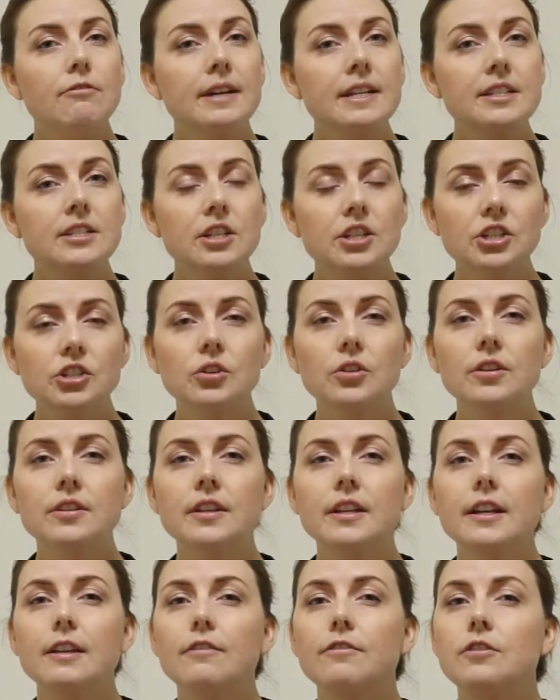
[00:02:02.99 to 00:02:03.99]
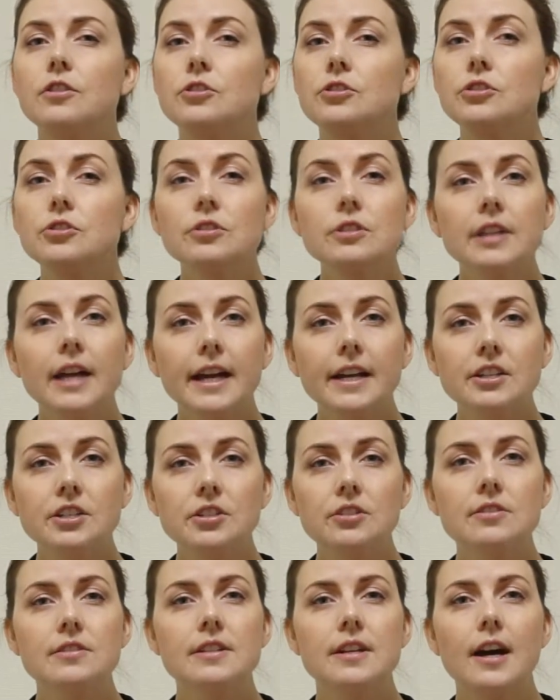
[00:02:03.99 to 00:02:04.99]
rest assured that if you do like
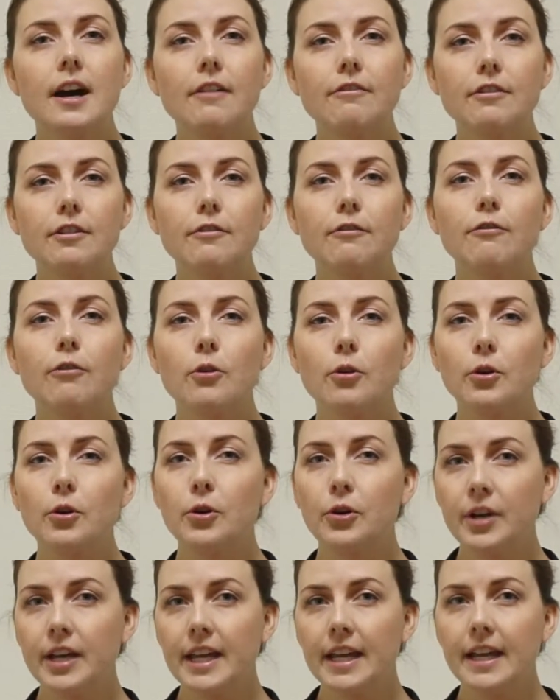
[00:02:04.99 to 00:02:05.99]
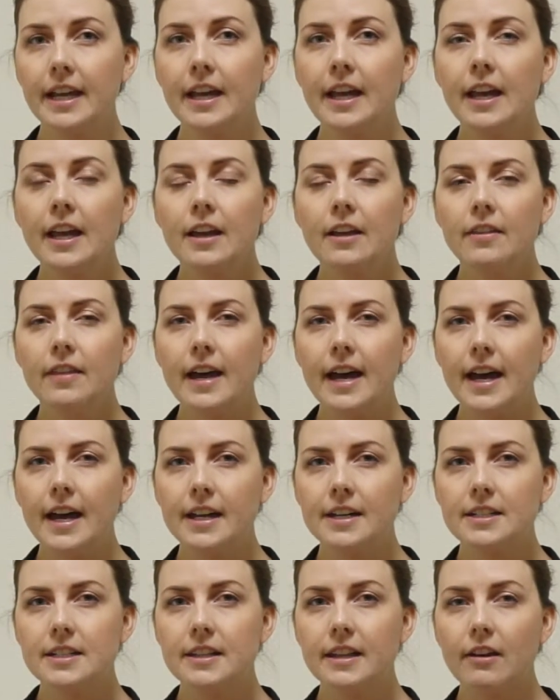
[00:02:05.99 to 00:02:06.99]
to use an oven for cooking,
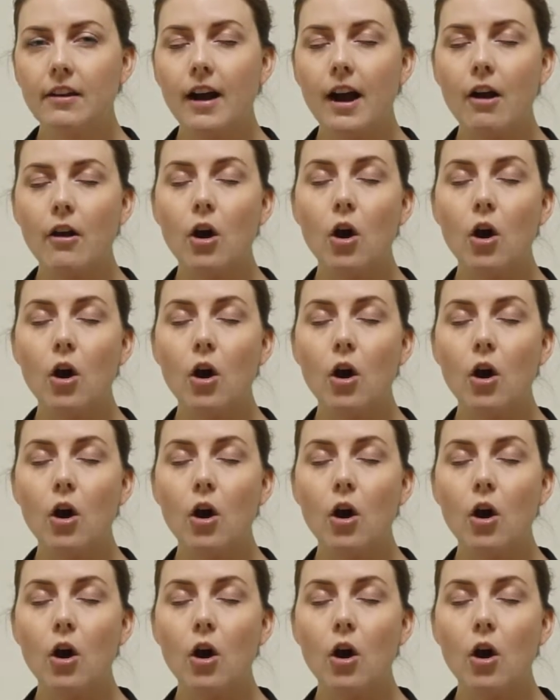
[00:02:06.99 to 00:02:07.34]
that there are